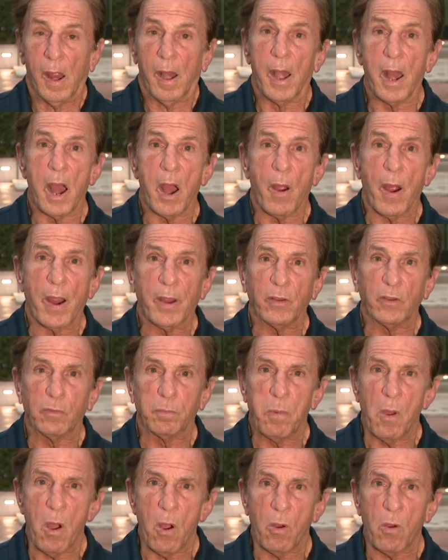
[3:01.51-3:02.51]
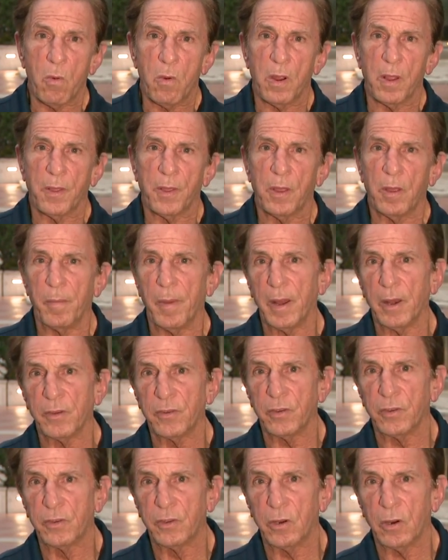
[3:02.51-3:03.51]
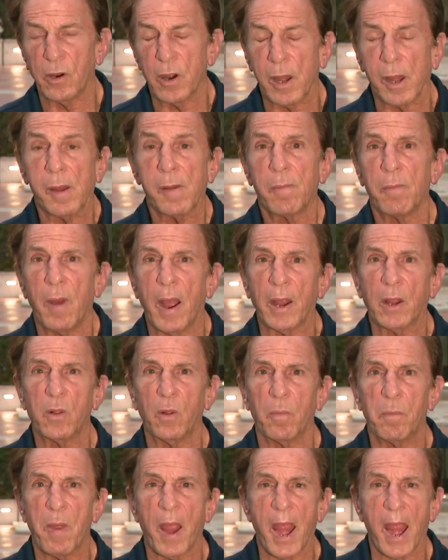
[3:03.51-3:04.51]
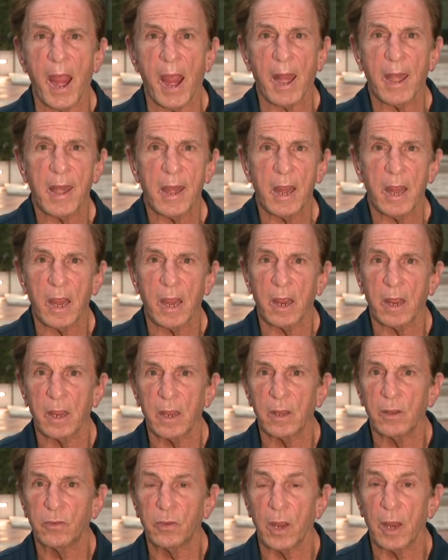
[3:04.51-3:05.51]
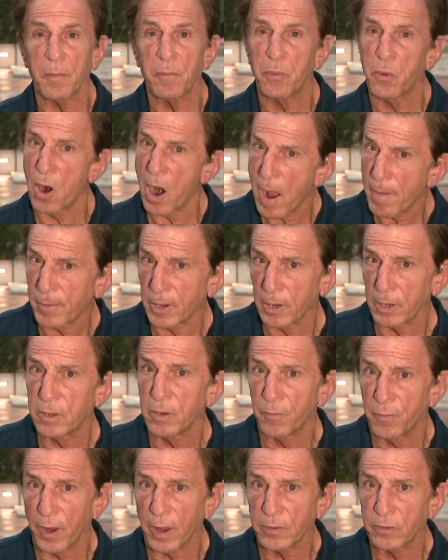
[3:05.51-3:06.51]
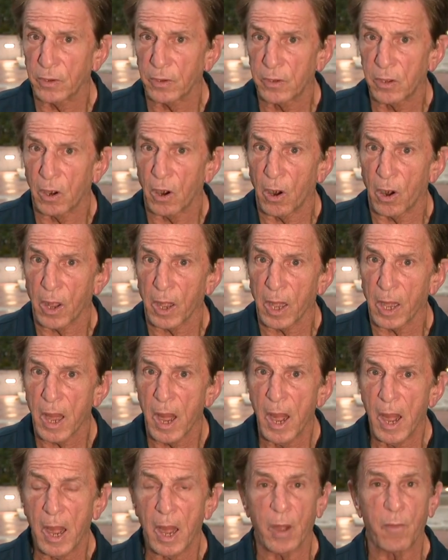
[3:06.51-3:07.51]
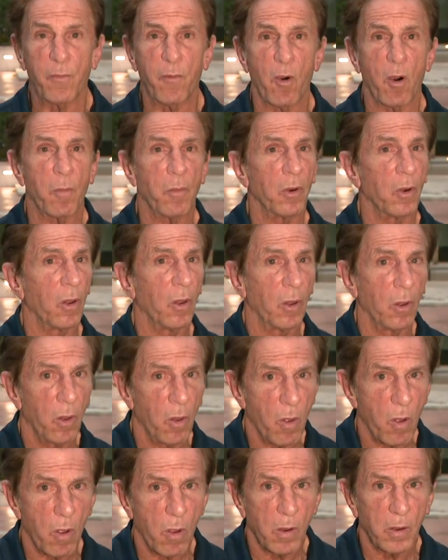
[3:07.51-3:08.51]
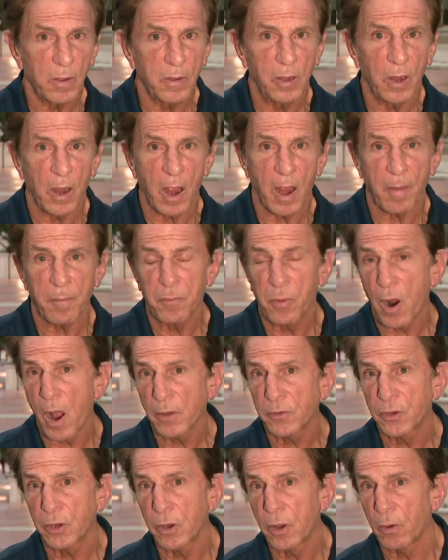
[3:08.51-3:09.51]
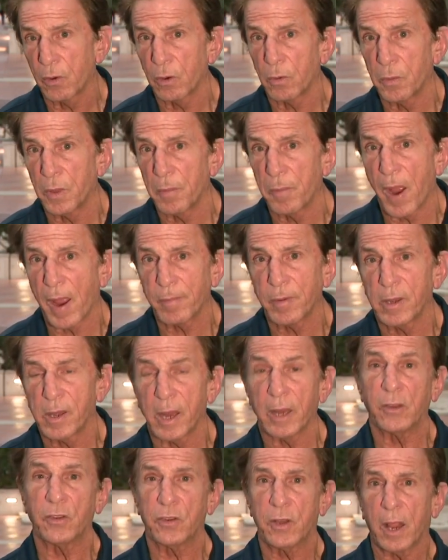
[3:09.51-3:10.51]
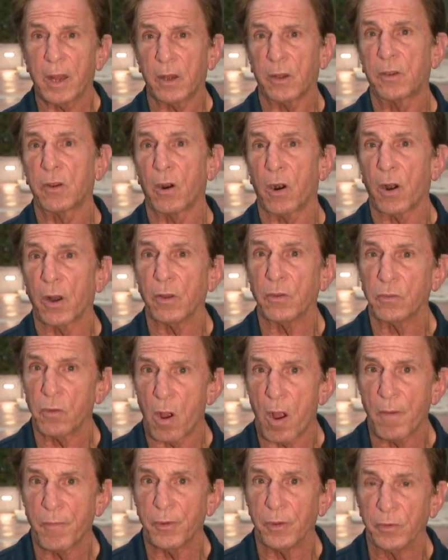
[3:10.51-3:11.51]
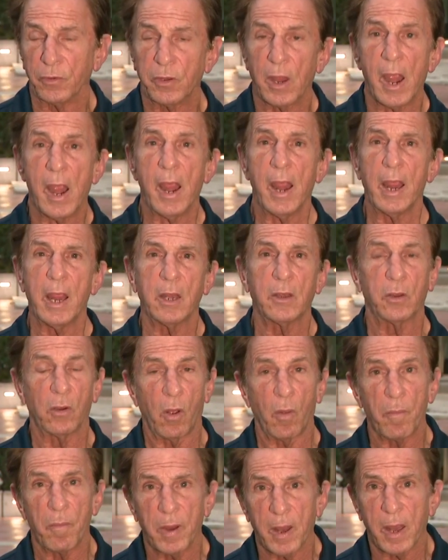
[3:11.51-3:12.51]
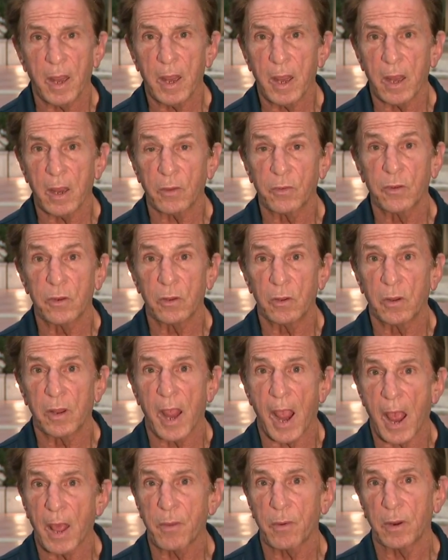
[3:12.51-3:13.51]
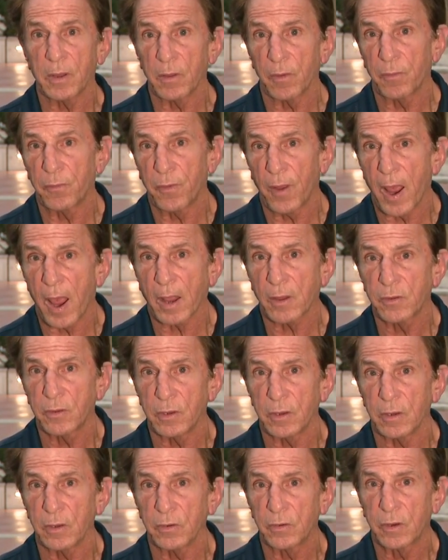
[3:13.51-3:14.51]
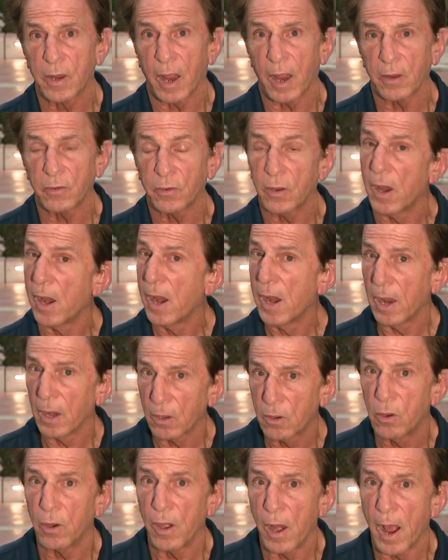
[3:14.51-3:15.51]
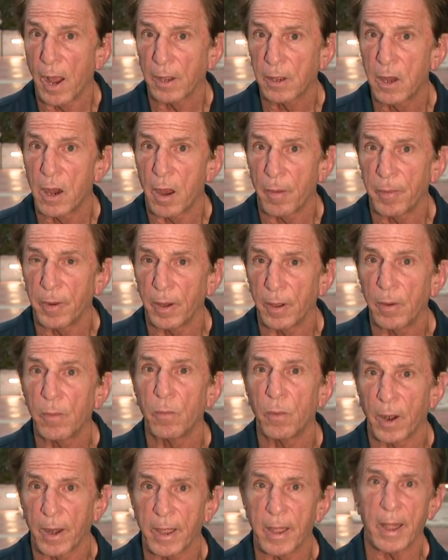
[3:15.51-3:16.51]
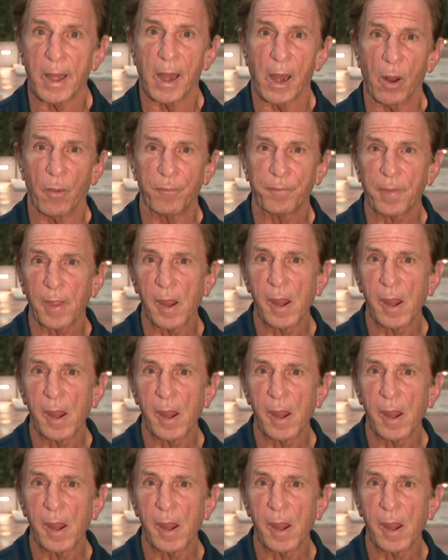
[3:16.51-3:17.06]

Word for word: Now, I spoke with Gimenez's attorney, Michael Band. He is a prominent defense attorney and former longtime prosecutor with the Miami Dade State Attorney's Office. He told me he is still gathering the facts in this case and could not comment right now.